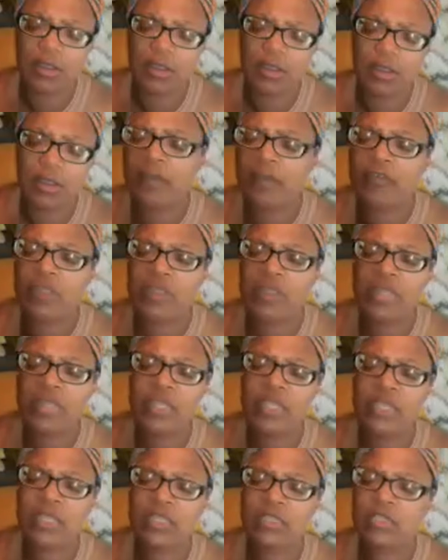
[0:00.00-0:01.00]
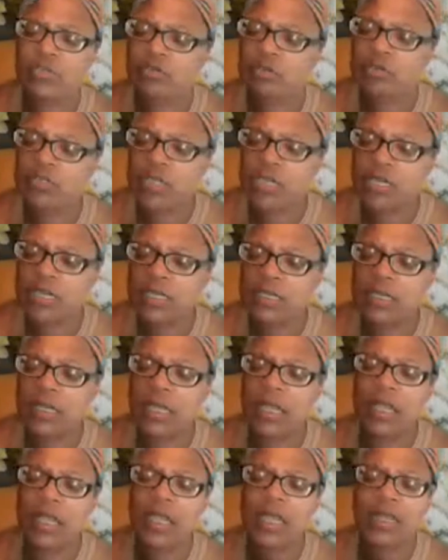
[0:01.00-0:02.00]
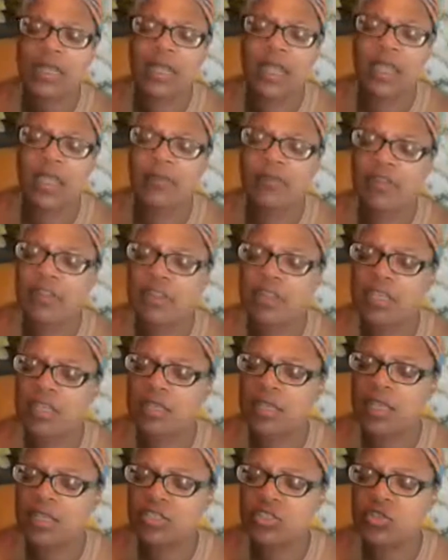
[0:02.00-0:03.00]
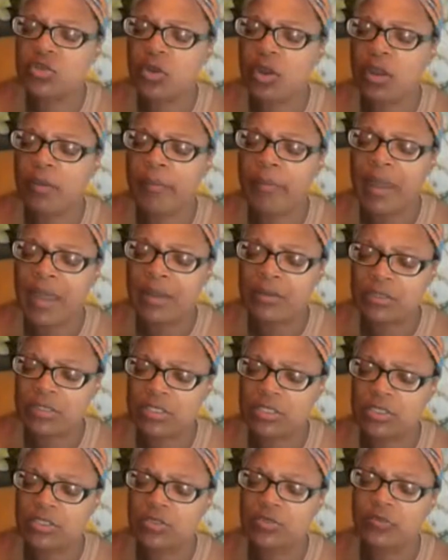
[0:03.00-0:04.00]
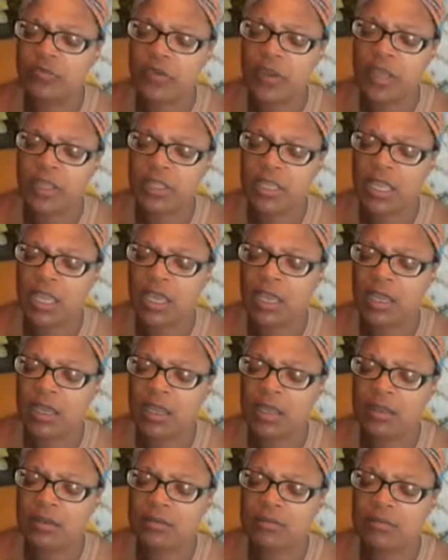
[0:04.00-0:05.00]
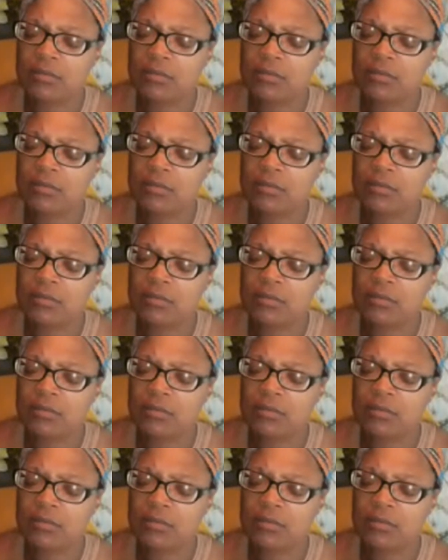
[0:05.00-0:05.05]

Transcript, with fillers: for everything that you've done and everything that you're about to do, Father God.